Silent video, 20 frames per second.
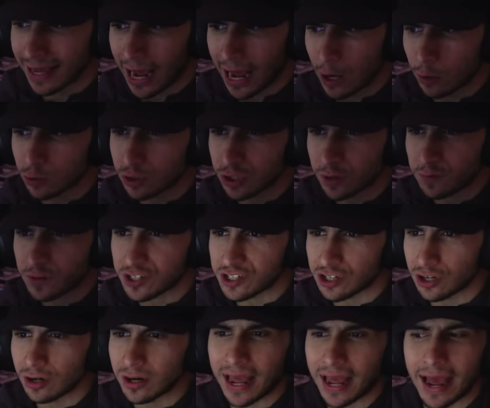outro of the
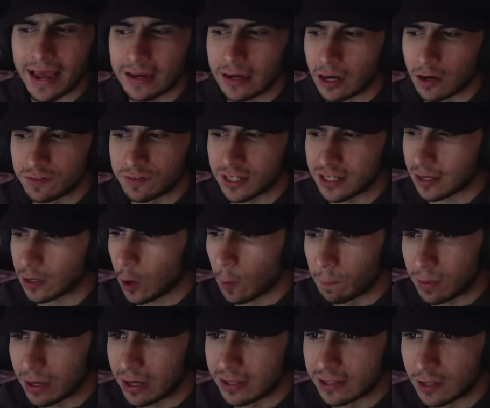song, I loved it,
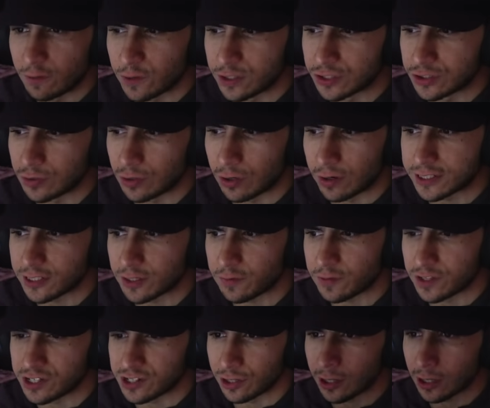completely different to the rest of
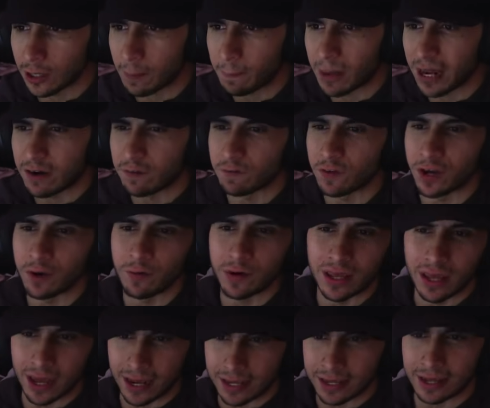the song, but
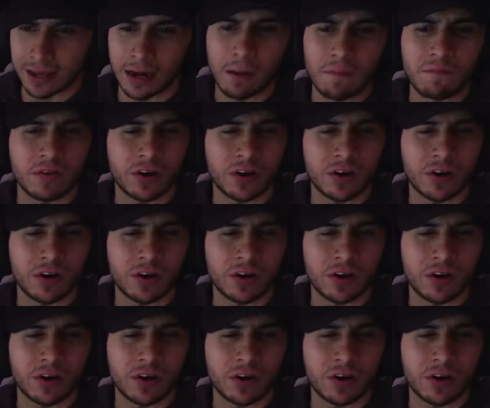very, again,